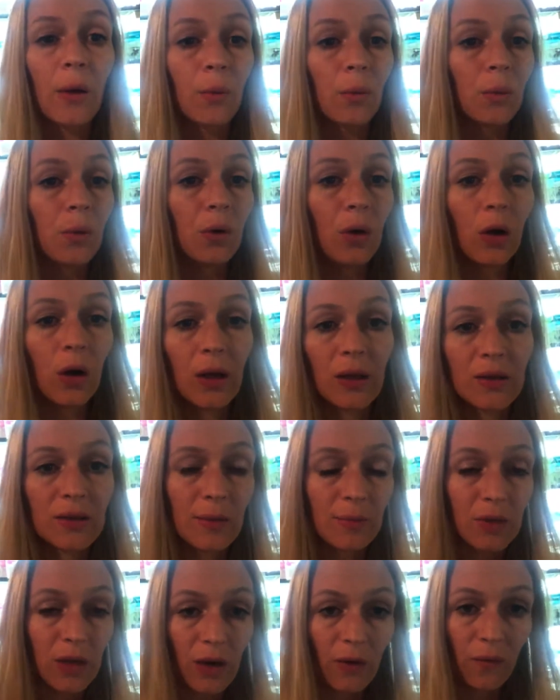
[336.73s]
will not
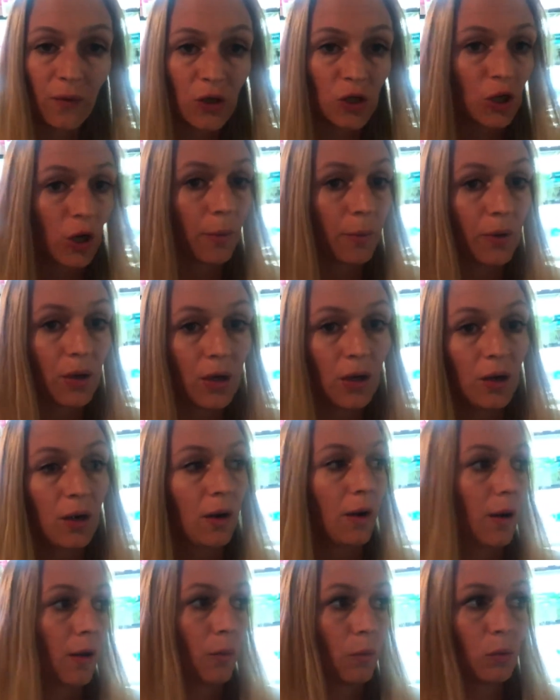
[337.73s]
accept any fish coming in,
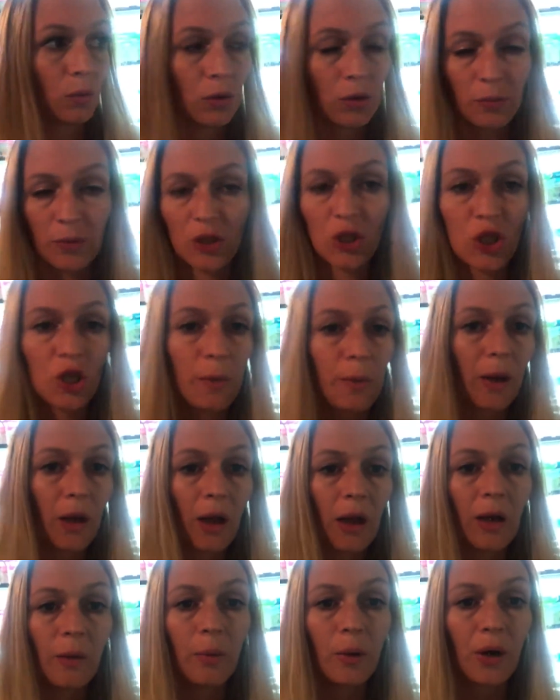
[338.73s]
and I will not be shipping
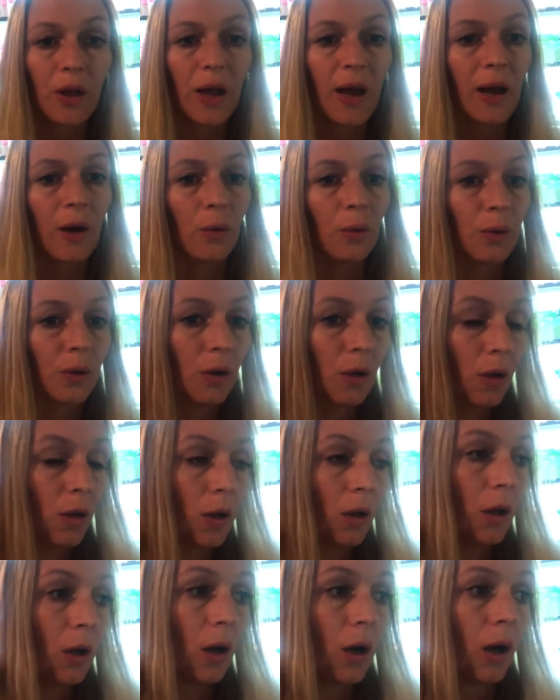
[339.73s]
anybody out.
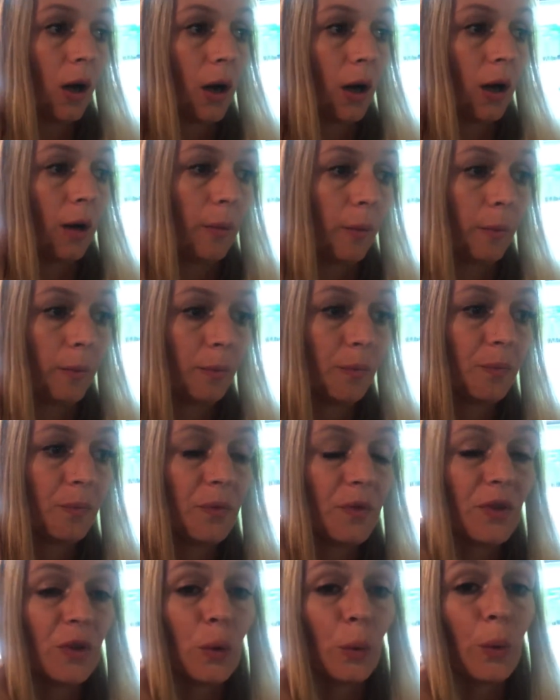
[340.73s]

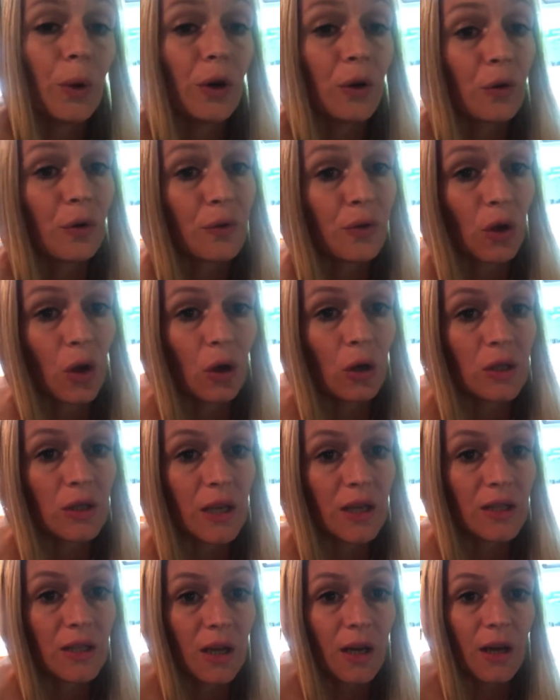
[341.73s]
The winner of the
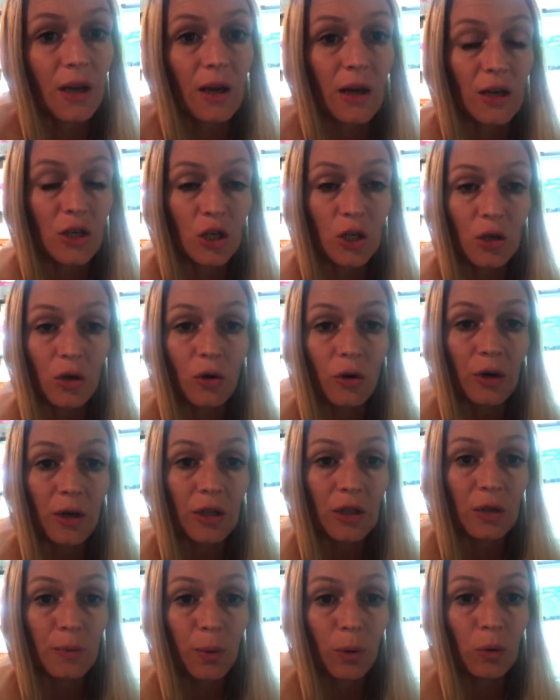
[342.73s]
contest, I actually
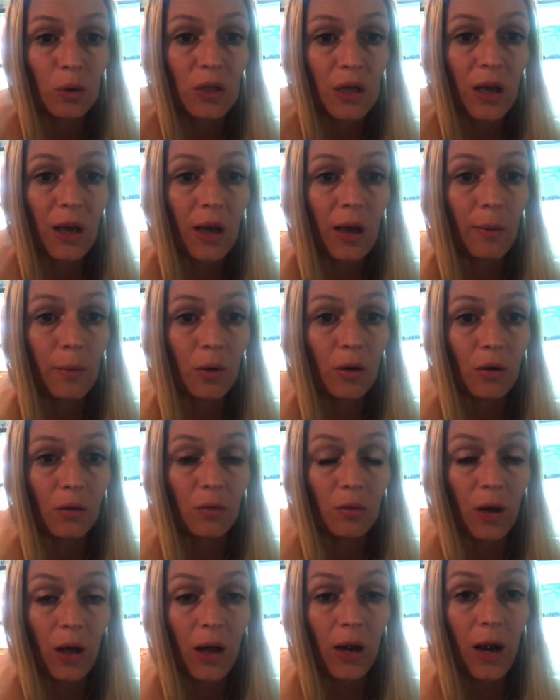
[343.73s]
already spoke to him
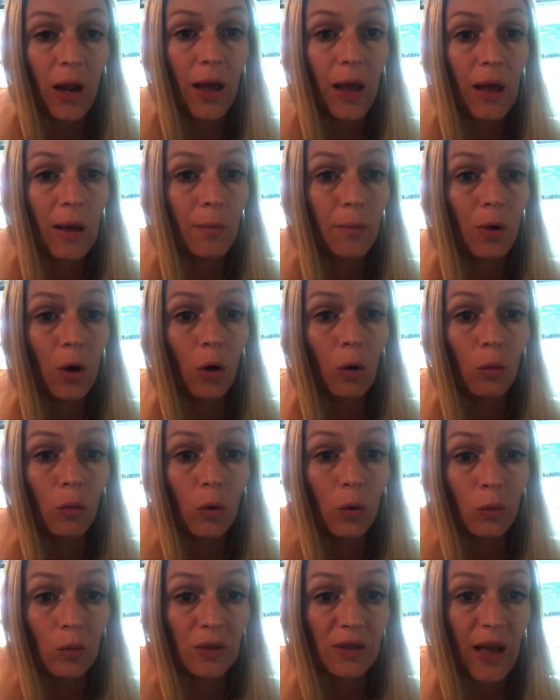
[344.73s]
and let him know
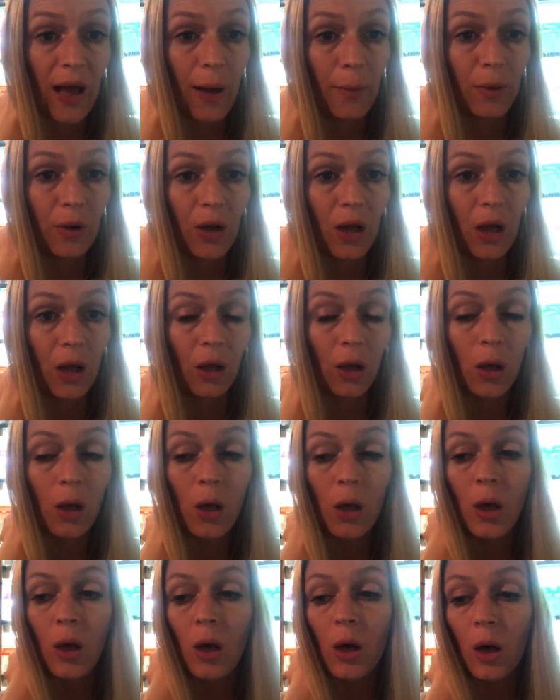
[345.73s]
what was happening,
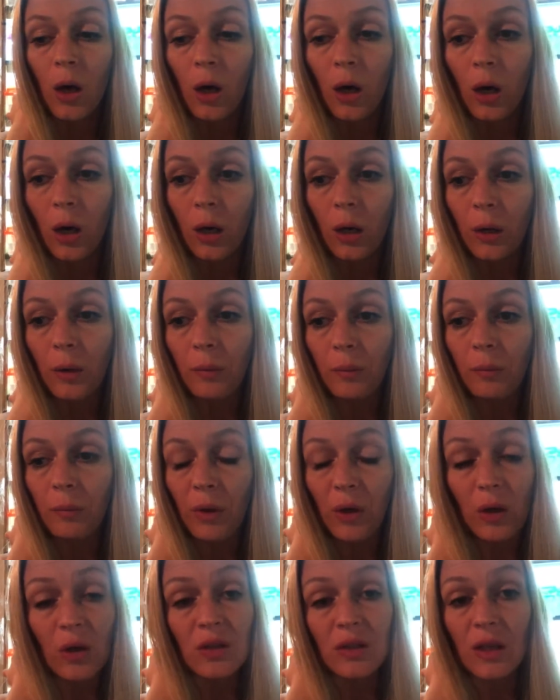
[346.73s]

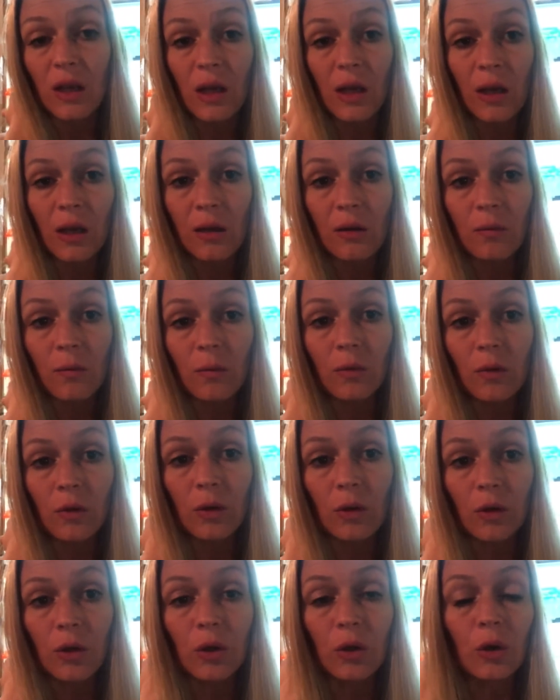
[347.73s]
because
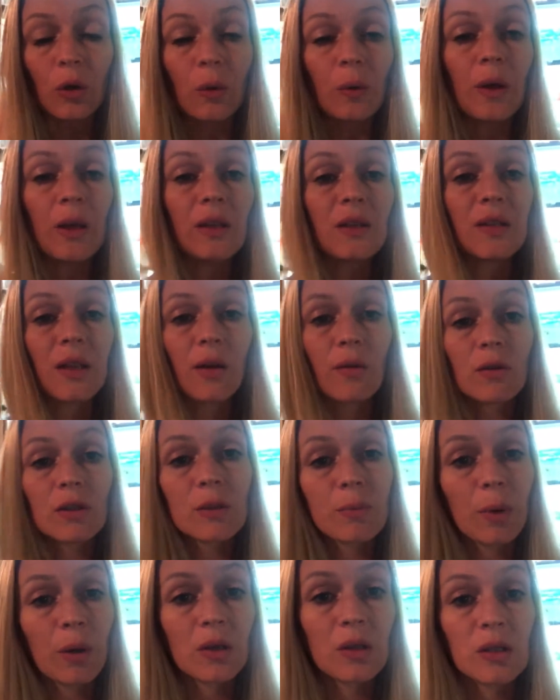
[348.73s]
it's
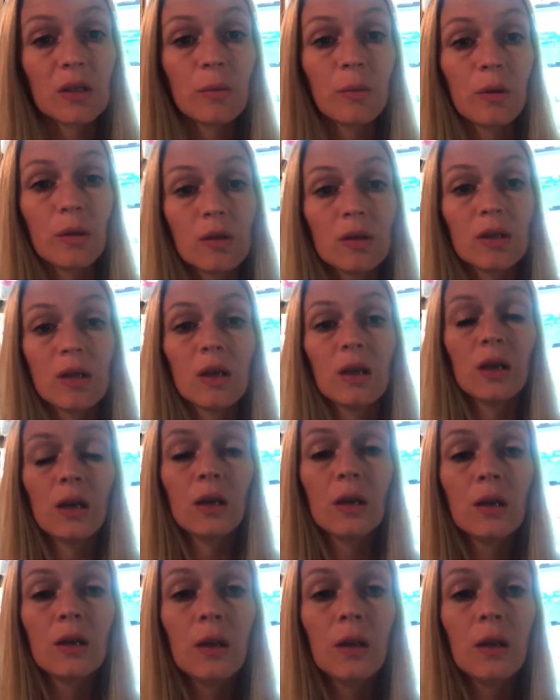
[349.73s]
irresponsible to